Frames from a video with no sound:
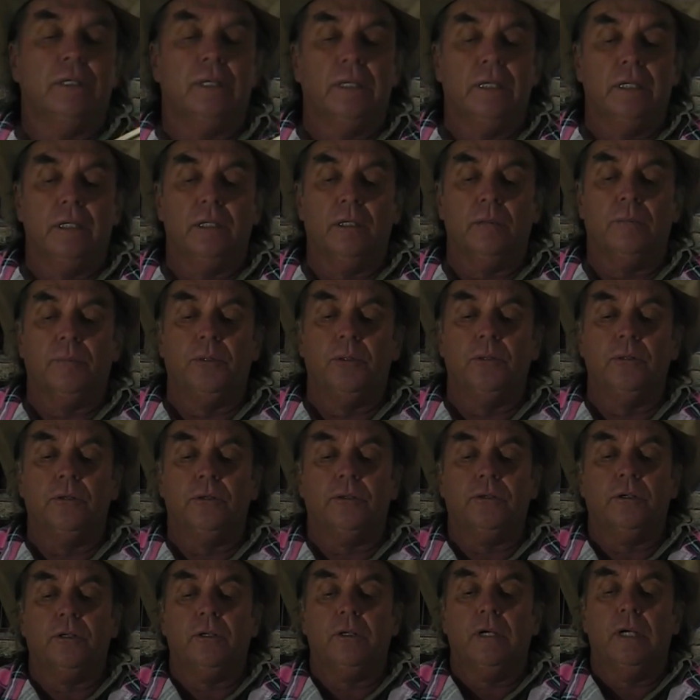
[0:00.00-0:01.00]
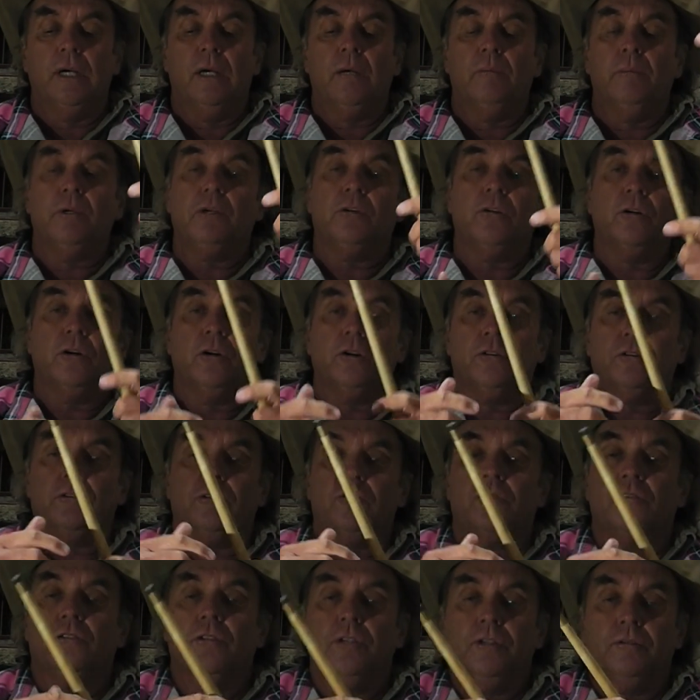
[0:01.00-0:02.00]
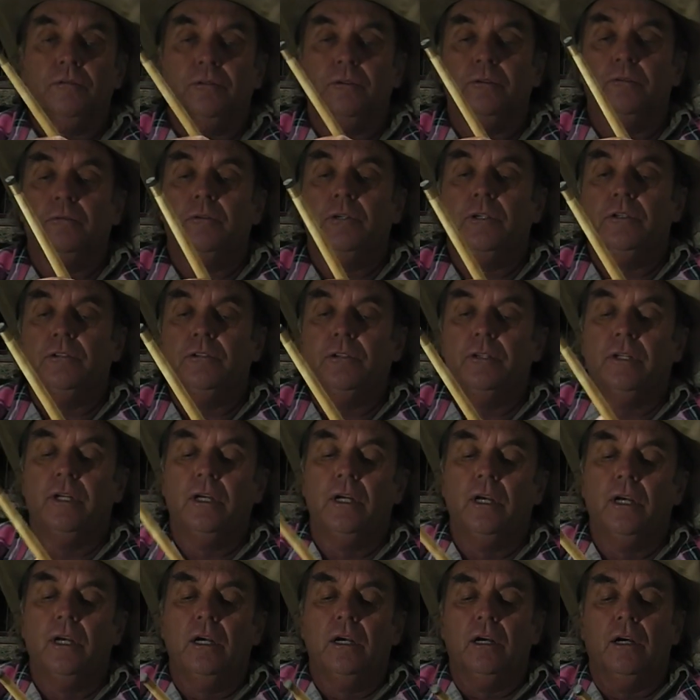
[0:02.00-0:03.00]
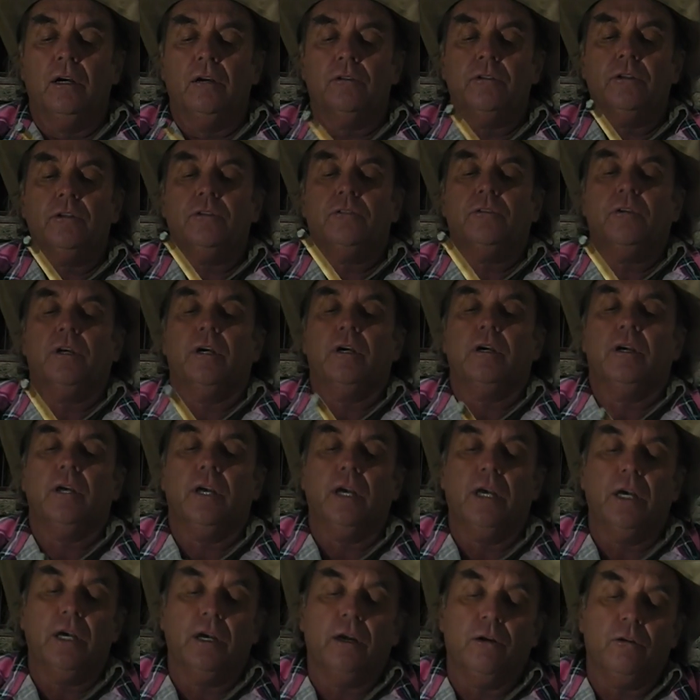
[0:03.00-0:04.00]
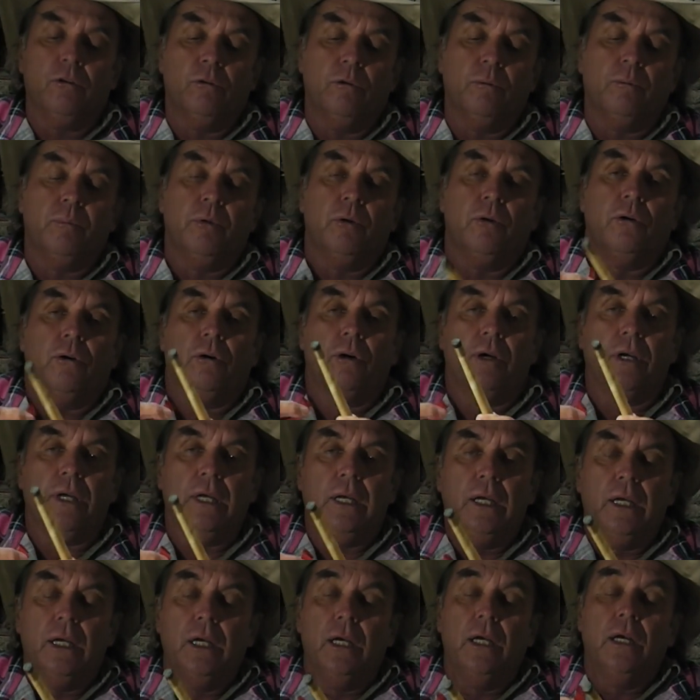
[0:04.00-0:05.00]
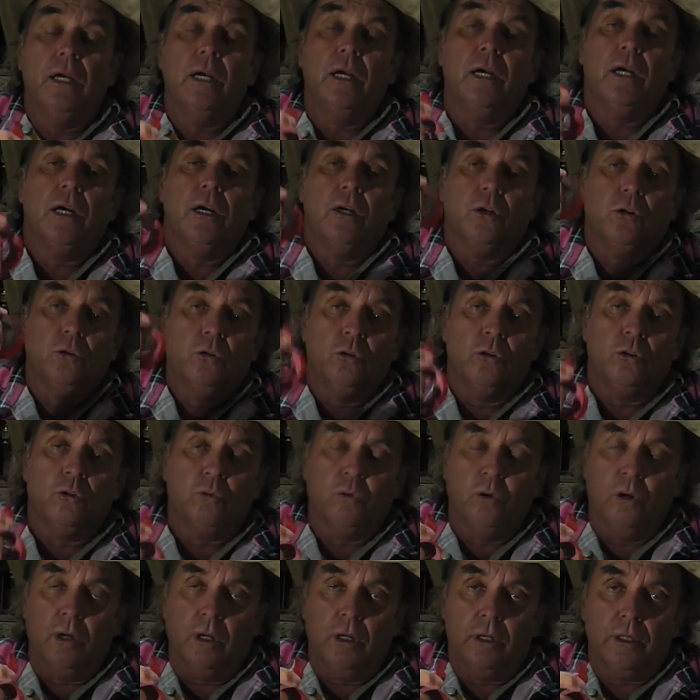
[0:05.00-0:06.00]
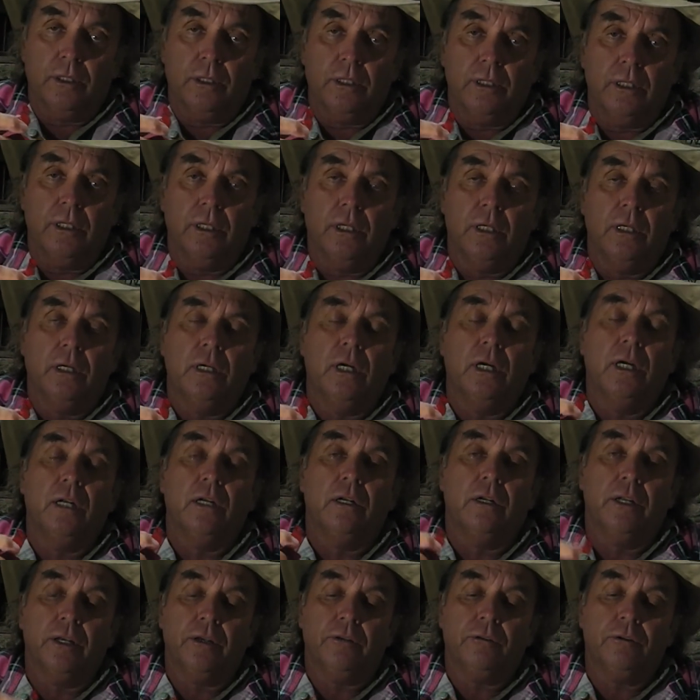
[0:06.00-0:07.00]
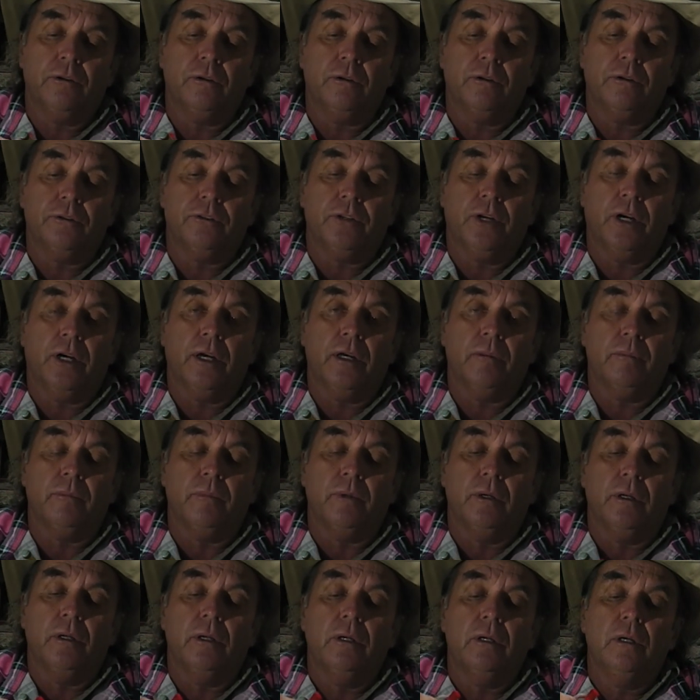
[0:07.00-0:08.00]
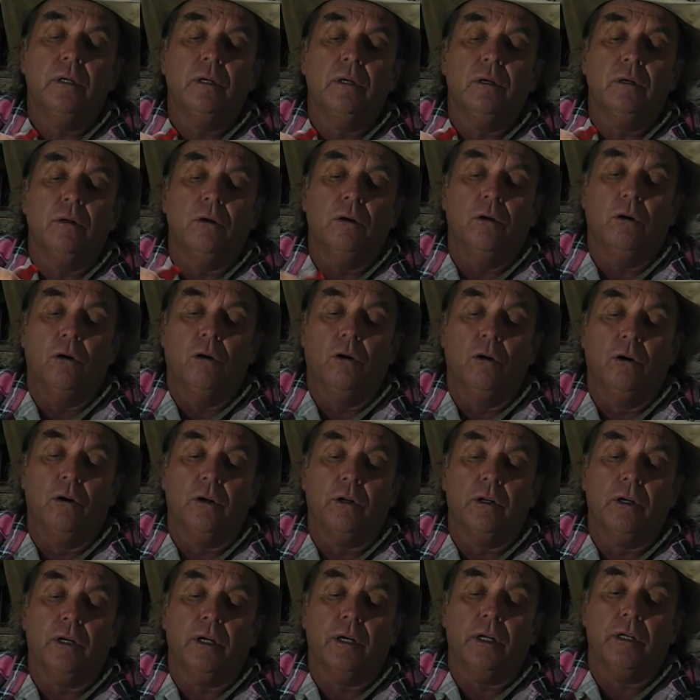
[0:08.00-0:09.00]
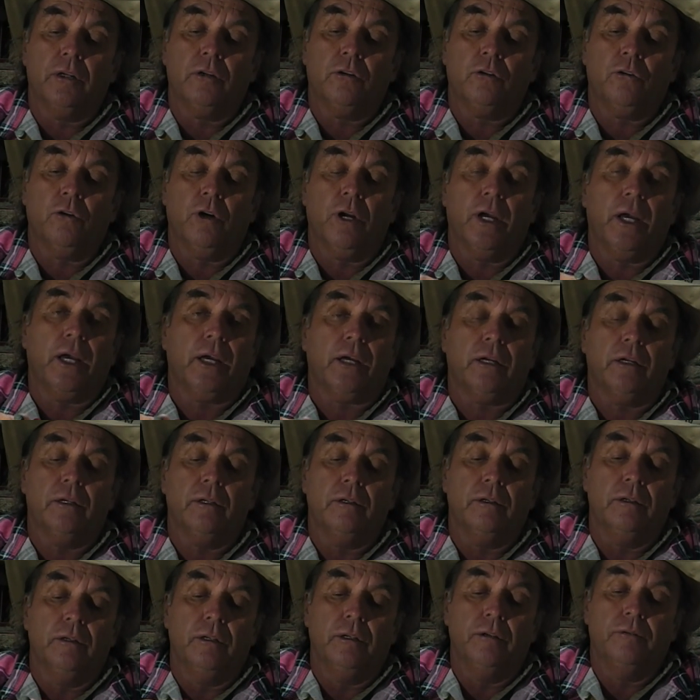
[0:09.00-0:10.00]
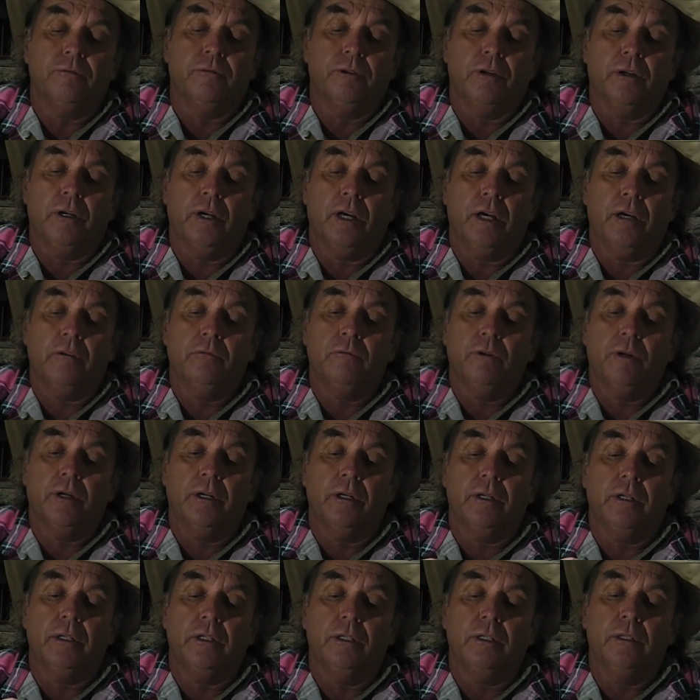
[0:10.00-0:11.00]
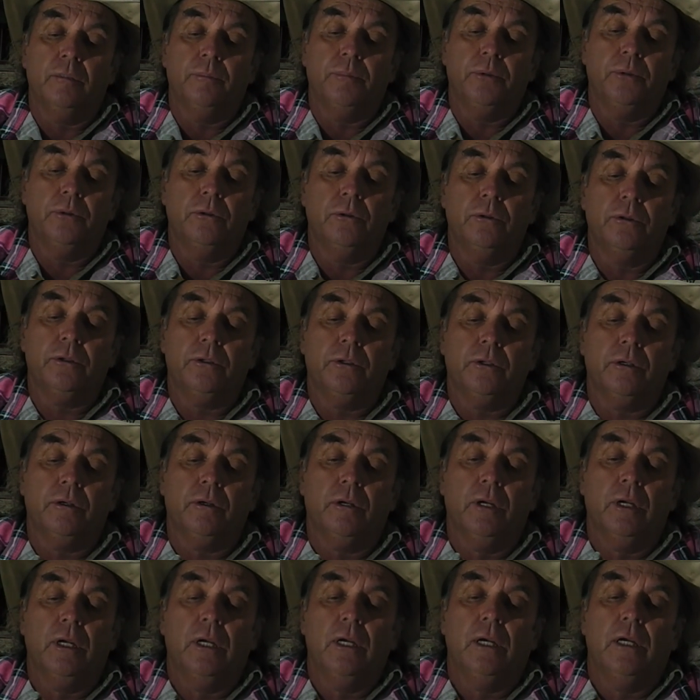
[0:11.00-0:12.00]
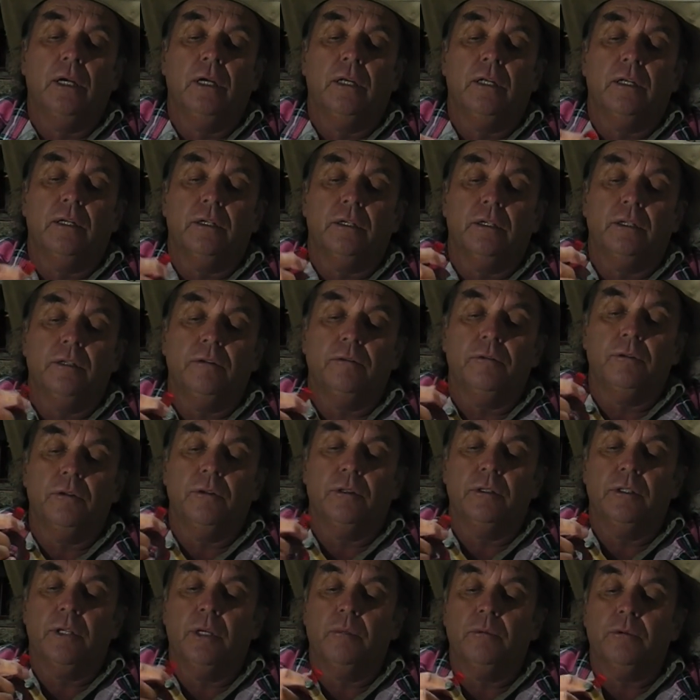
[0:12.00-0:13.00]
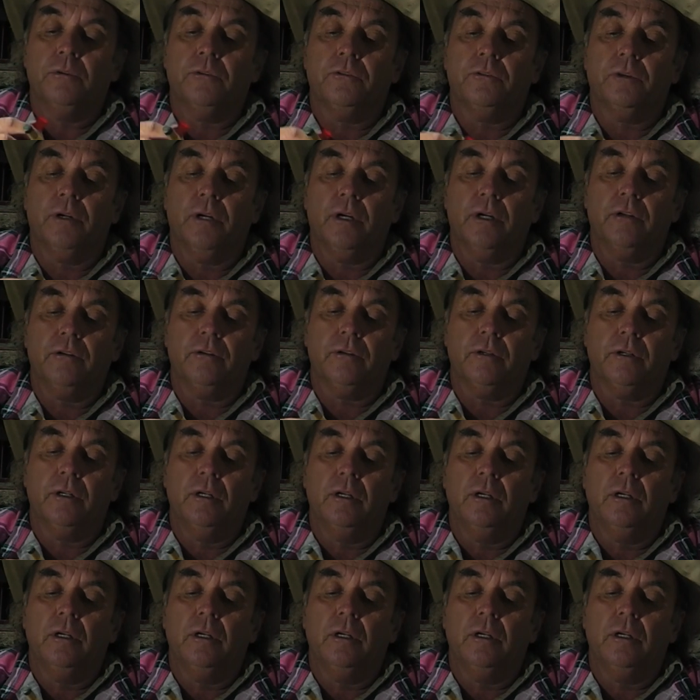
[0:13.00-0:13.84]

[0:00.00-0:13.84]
Little pool cue, because it's stiff and rigid, I'll just show you how to apply good quality electrical tape on a crack, if you have one, in the pool cue. Give you a demonstration.